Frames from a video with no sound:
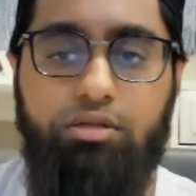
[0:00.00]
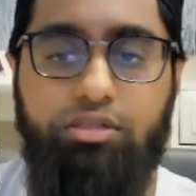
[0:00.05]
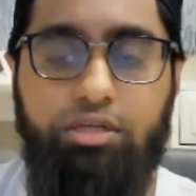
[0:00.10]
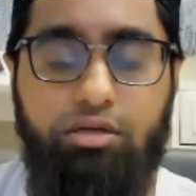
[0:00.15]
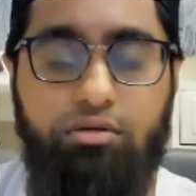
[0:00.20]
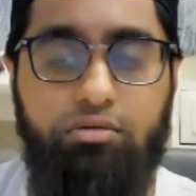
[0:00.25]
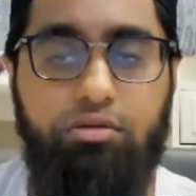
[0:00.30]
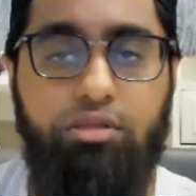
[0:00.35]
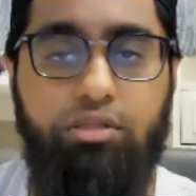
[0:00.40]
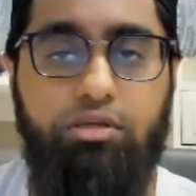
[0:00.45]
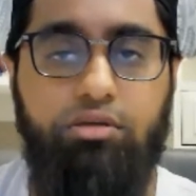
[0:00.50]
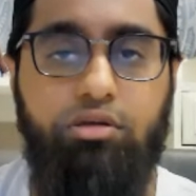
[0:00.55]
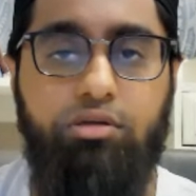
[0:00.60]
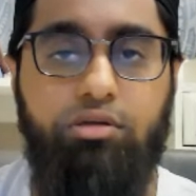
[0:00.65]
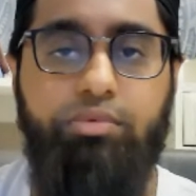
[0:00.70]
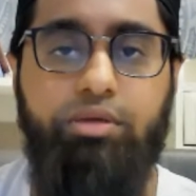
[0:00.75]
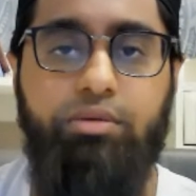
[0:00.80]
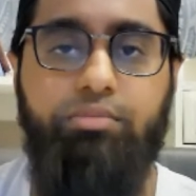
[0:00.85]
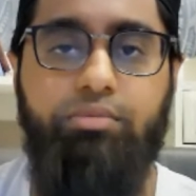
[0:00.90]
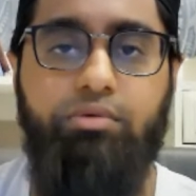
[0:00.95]
generally
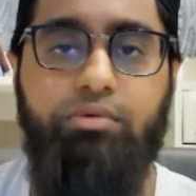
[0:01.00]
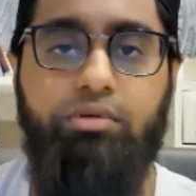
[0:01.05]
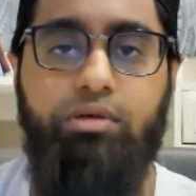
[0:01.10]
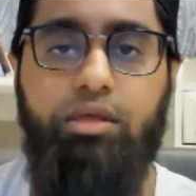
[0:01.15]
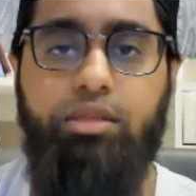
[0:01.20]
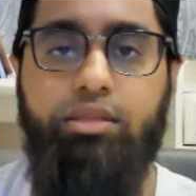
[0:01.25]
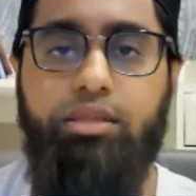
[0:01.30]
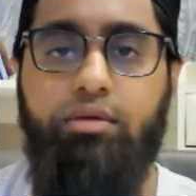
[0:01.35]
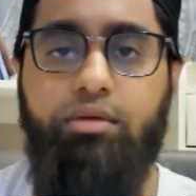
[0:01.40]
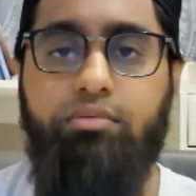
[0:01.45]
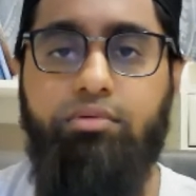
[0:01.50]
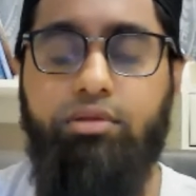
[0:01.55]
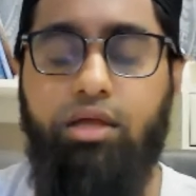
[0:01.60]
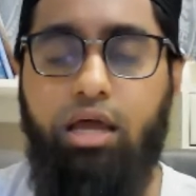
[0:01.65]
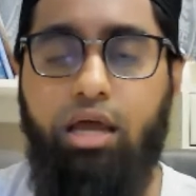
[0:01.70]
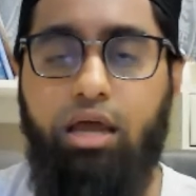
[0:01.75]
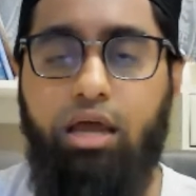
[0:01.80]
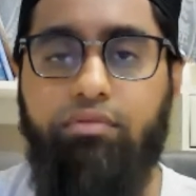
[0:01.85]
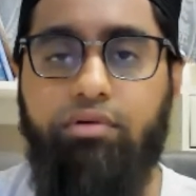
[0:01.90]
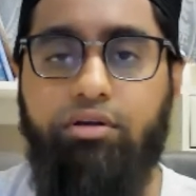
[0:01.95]
good people, and they will
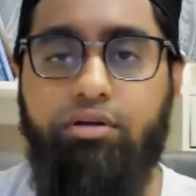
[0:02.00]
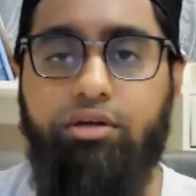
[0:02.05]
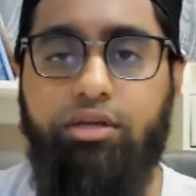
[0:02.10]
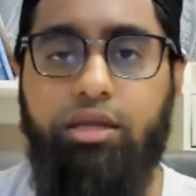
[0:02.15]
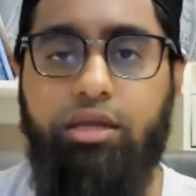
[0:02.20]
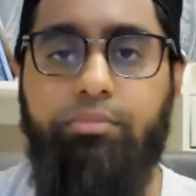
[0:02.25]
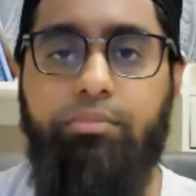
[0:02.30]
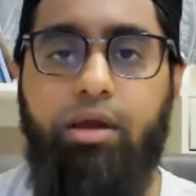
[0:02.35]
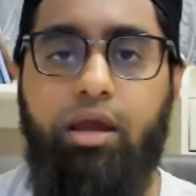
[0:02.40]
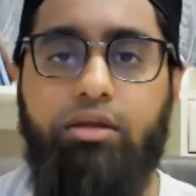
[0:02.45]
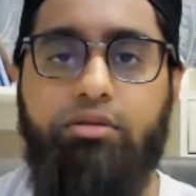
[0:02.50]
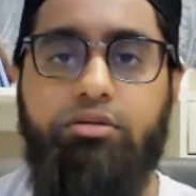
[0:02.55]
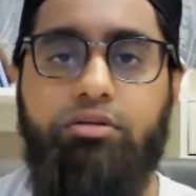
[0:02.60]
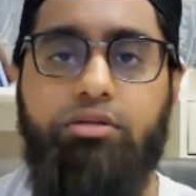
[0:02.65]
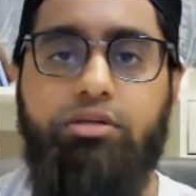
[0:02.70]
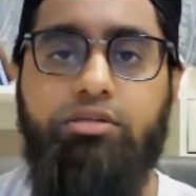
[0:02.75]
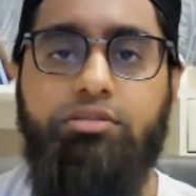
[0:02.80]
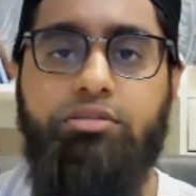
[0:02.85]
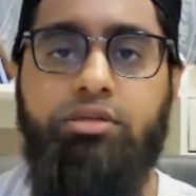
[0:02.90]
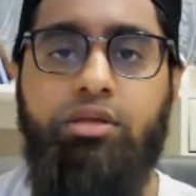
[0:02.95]
have a good impact
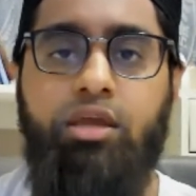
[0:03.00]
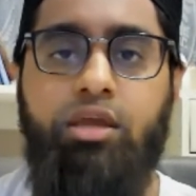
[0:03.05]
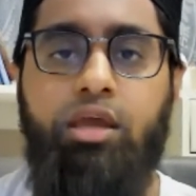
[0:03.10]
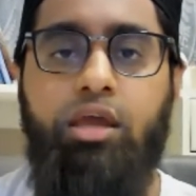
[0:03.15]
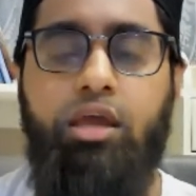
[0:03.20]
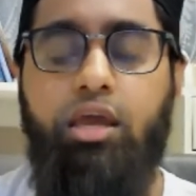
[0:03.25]
on us.